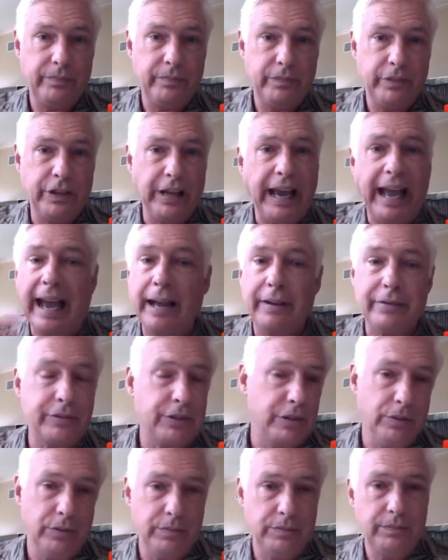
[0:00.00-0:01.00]
You have
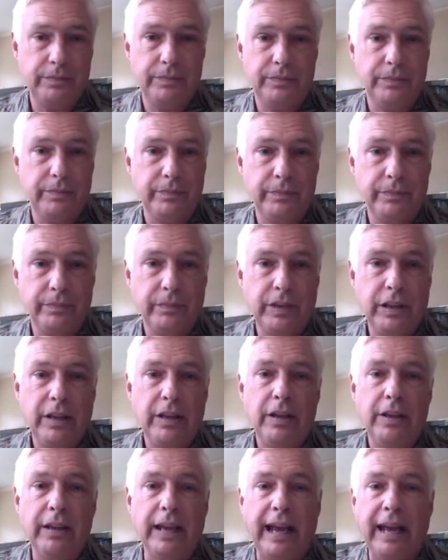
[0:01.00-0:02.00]
to.
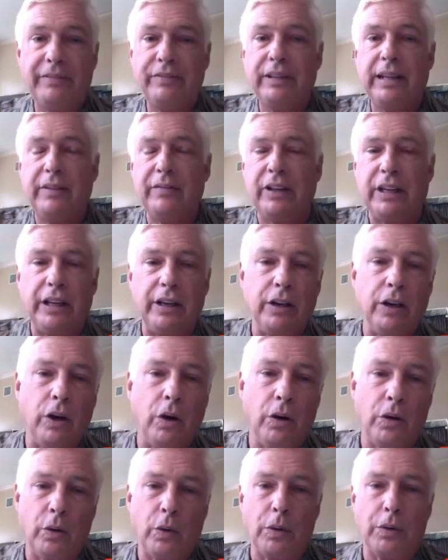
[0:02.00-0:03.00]
You have to have an
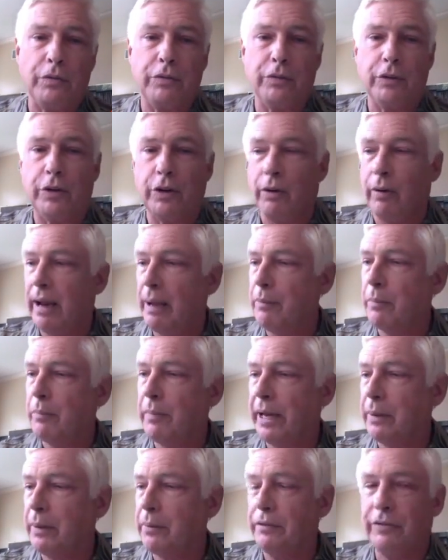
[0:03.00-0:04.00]
ego in order to grab a
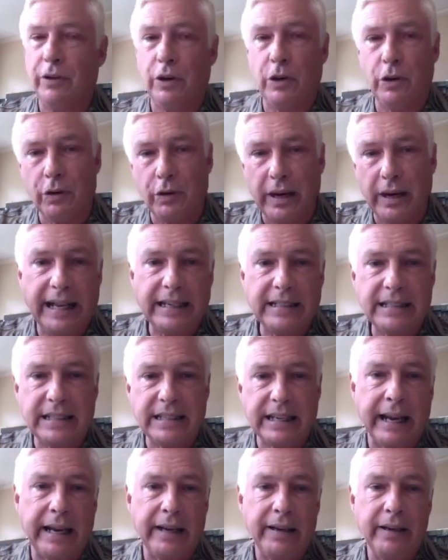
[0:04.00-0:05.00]
microphone or a
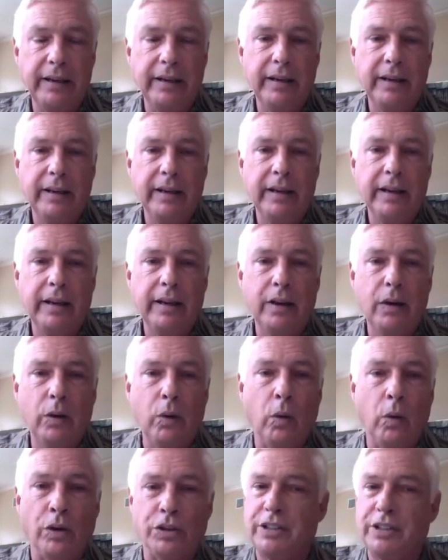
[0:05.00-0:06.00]
headset
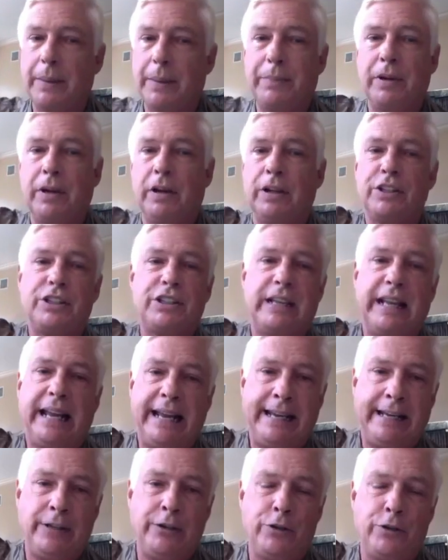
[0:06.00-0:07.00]
or step on a
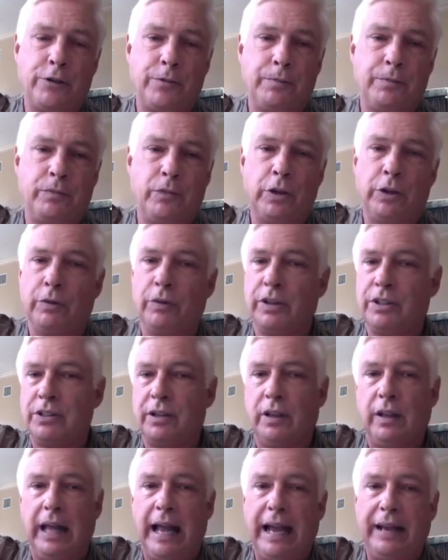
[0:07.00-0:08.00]
stage, whether it's a
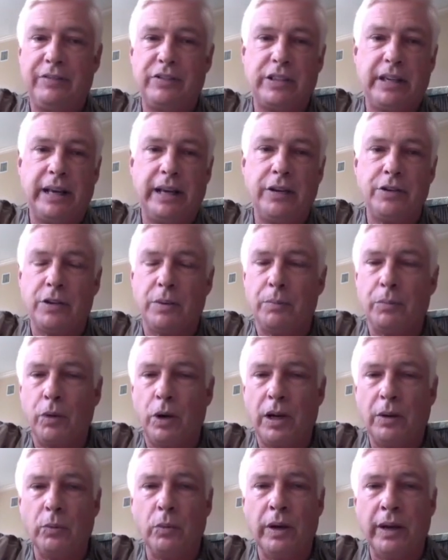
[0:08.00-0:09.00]
live stage in
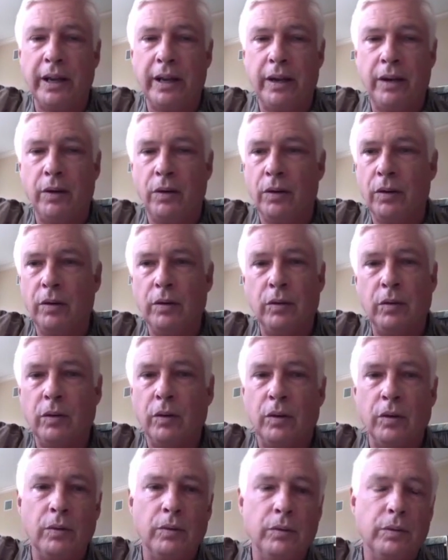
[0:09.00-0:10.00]
Broadway
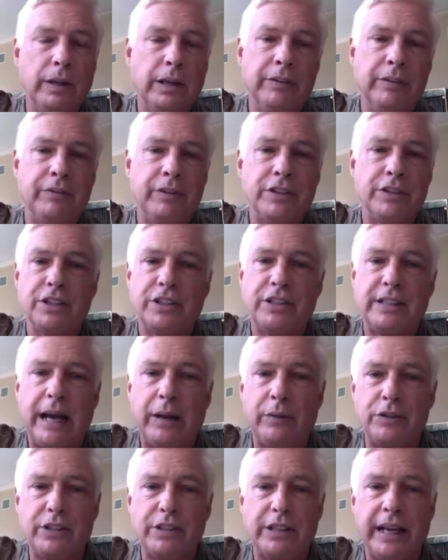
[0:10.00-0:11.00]
or if it's a
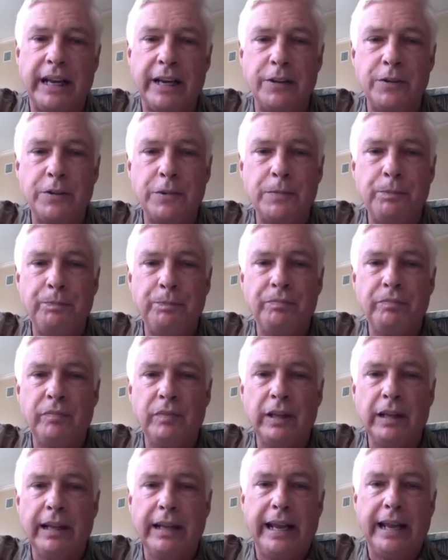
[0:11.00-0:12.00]
sound stage,
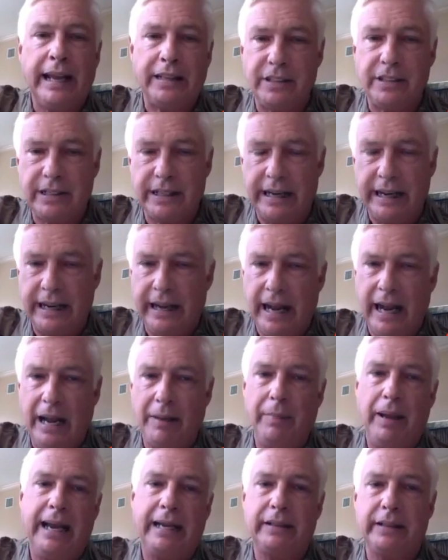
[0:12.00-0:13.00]
and say,
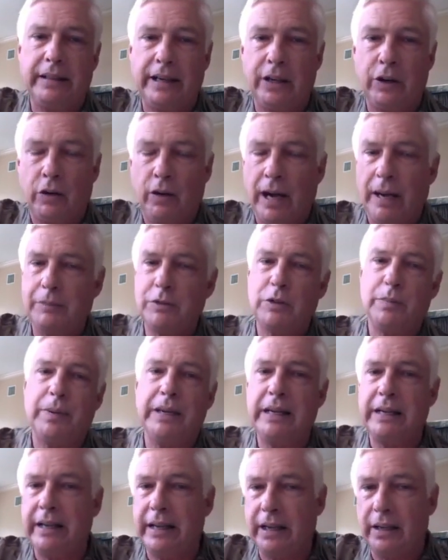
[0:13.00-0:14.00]
I'm acting or I'm
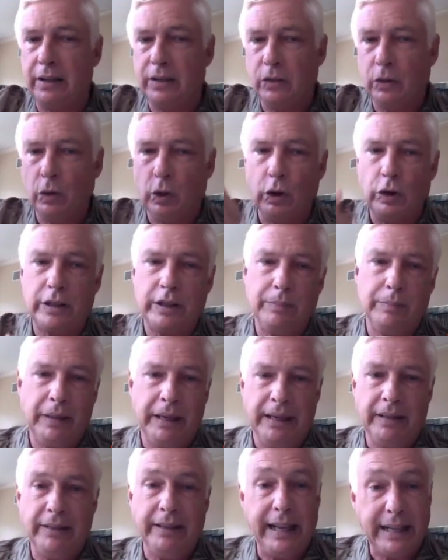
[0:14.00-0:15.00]
speaking, look at
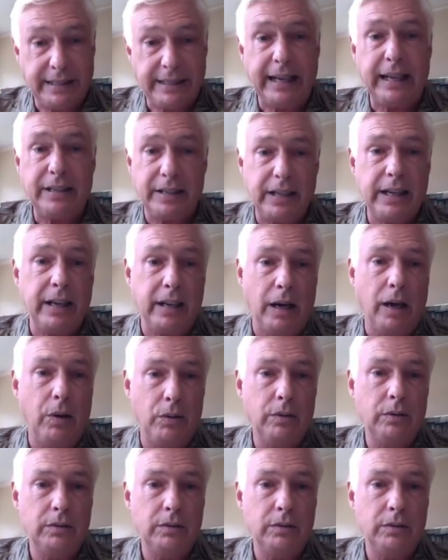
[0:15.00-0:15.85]
me. That takes ego.